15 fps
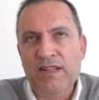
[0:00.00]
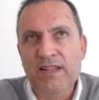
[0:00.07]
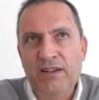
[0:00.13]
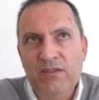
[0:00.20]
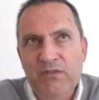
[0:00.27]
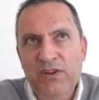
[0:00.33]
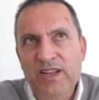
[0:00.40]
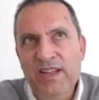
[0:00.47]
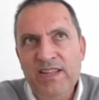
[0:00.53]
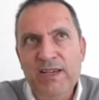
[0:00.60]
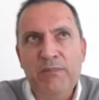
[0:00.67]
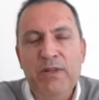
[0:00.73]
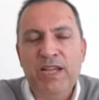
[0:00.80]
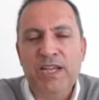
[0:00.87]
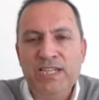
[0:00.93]
really a
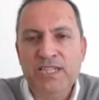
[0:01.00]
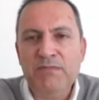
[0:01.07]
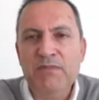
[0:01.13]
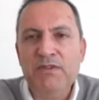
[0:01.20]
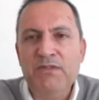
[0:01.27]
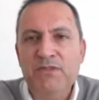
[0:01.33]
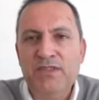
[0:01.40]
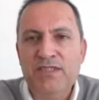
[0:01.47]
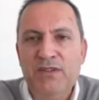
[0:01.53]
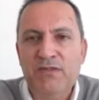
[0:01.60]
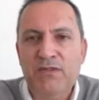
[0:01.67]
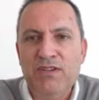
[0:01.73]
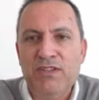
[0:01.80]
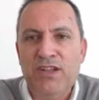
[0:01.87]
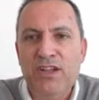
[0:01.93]
pleasure, because there
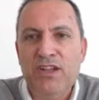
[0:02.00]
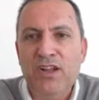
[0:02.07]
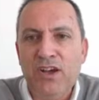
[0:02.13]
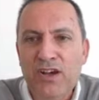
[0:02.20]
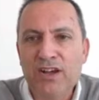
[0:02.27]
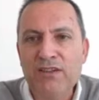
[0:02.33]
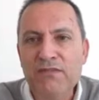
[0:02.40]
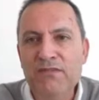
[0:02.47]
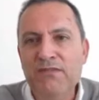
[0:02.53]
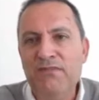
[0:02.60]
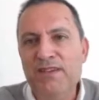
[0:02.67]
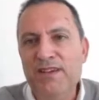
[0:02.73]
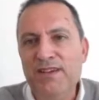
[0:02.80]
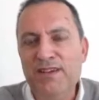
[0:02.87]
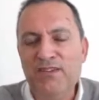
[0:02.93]
was a lot of
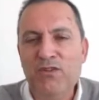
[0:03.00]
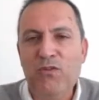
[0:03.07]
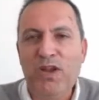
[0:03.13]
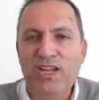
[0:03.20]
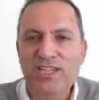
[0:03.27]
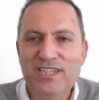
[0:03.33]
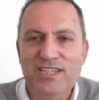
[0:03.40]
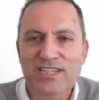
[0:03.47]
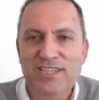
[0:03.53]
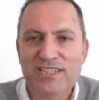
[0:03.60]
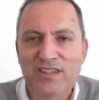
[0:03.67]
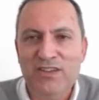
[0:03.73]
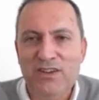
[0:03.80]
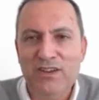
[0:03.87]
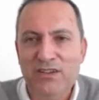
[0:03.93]
questions, a
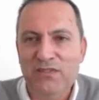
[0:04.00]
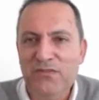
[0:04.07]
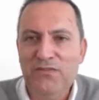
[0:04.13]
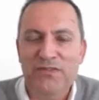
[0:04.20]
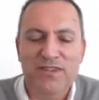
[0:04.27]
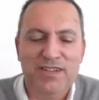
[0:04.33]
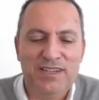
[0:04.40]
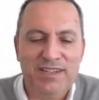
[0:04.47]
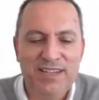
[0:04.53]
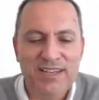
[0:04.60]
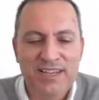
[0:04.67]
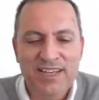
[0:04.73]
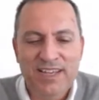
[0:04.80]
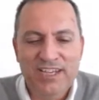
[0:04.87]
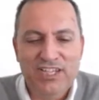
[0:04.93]
lot of
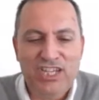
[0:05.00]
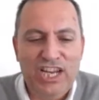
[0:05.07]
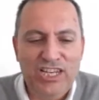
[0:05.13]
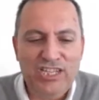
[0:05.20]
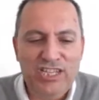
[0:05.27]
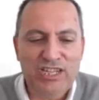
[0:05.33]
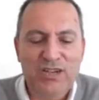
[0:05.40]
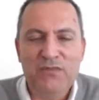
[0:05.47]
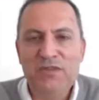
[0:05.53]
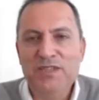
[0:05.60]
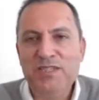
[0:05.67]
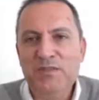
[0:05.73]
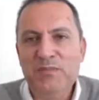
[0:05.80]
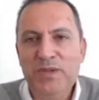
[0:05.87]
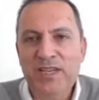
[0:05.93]
changing of
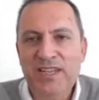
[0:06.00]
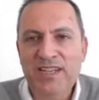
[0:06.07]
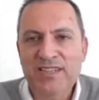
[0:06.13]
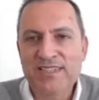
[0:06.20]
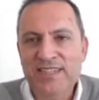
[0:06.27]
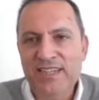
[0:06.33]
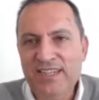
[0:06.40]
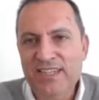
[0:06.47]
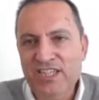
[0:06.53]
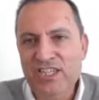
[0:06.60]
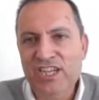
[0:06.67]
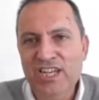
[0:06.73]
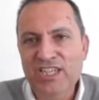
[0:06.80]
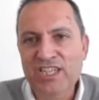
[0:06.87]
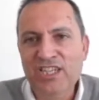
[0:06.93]
experience and the
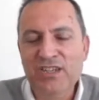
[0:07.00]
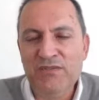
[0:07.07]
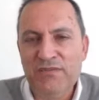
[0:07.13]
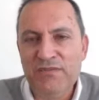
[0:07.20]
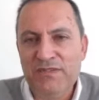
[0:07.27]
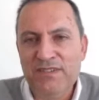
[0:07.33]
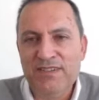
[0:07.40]
changing of